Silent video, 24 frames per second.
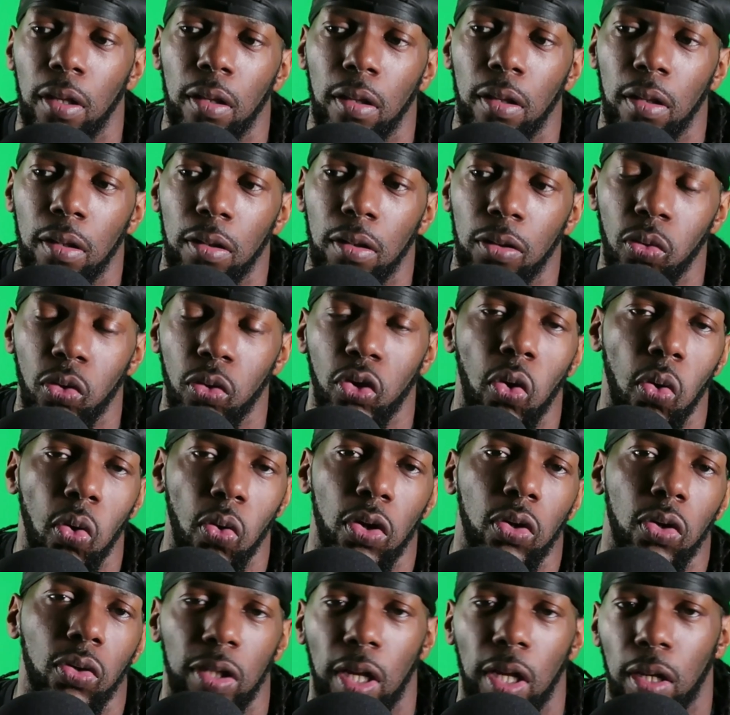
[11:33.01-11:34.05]
tutorials
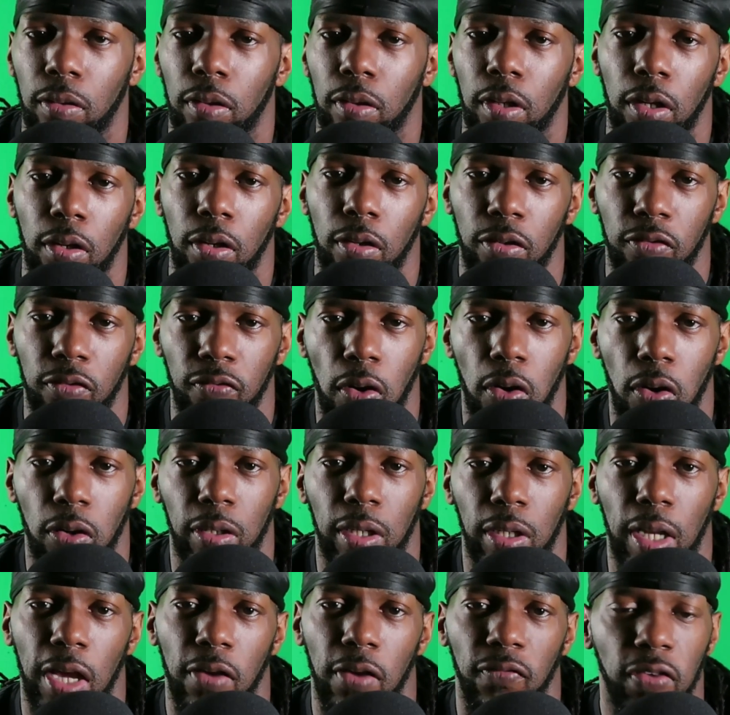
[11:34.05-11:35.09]
out there as far as
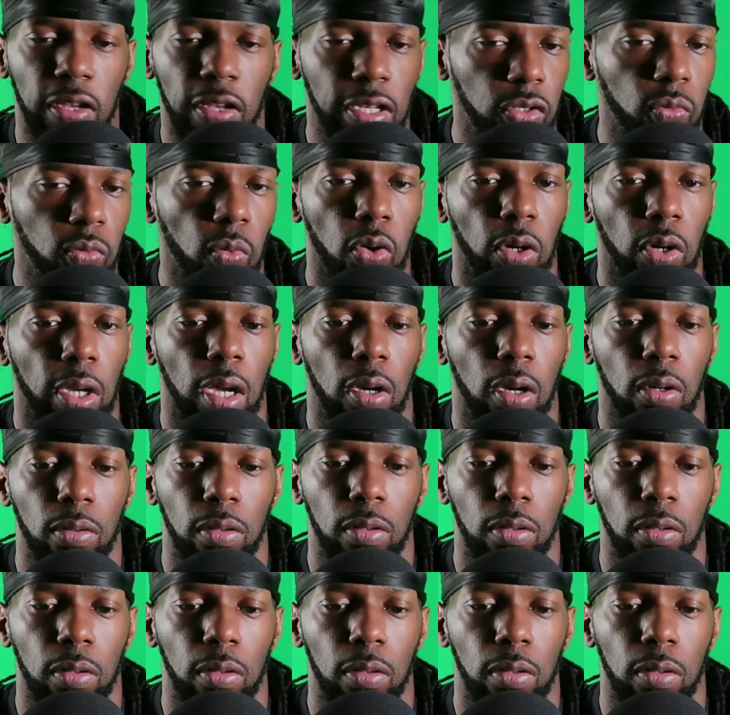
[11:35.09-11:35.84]
like fitness workout